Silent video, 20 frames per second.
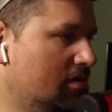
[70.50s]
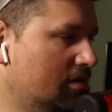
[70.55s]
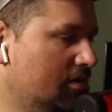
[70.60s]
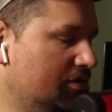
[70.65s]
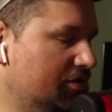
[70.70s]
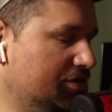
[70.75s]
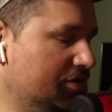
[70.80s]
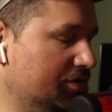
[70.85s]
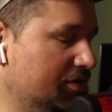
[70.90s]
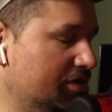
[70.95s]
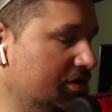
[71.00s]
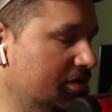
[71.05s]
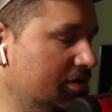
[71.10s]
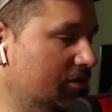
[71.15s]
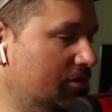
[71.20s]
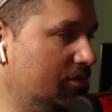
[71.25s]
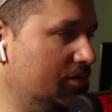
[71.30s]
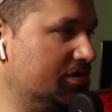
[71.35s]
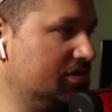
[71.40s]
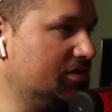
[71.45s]

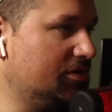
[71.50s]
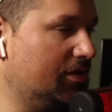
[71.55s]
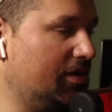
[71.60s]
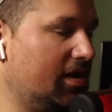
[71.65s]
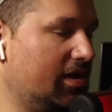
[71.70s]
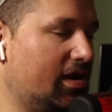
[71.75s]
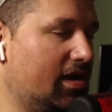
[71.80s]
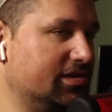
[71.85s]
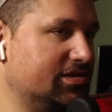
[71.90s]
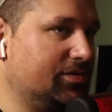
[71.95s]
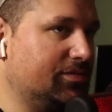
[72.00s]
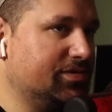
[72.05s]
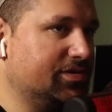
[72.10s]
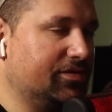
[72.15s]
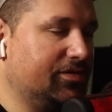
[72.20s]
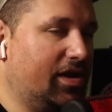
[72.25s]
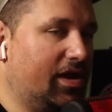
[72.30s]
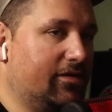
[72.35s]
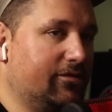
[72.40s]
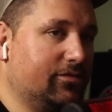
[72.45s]
Yo, what is going on, guys? Hope
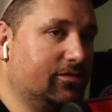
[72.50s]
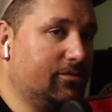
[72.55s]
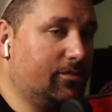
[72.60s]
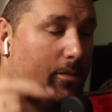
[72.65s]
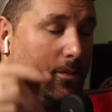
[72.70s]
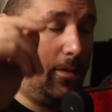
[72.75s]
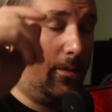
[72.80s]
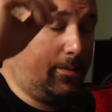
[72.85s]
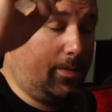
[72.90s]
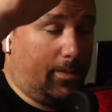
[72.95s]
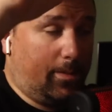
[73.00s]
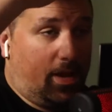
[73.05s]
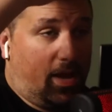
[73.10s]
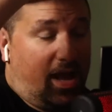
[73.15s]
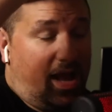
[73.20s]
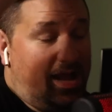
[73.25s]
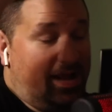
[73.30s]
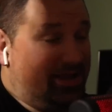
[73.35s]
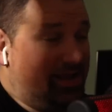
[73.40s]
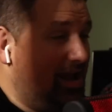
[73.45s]
you're in heaven. Blah, blah, blah, blah.
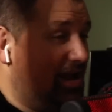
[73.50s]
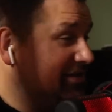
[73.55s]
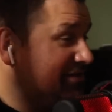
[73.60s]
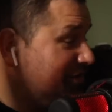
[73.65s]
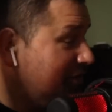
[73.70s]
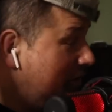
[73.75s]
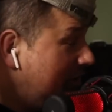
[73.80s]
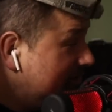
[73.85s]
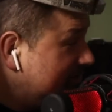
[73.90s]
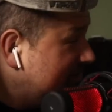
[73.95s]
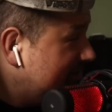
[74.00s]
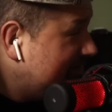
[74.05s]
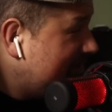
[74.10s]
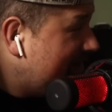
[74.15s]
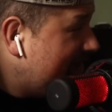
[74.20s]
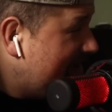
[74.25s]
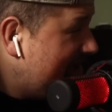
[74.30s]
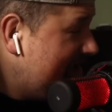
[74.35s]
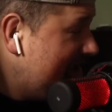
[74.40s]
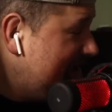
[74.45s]
I can't talk
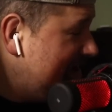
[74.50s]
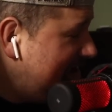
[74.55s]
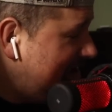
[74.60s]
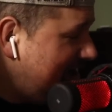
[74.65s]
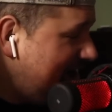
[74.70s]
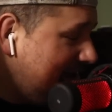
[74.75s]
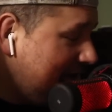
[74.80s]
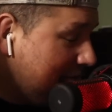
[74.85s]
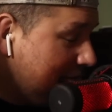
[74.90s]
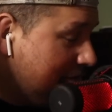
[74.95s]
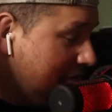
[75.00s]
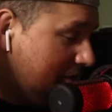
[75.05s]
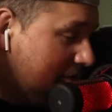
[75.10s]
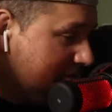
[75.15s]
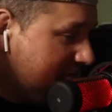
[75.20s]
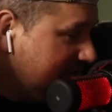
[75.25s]
today. I don't know.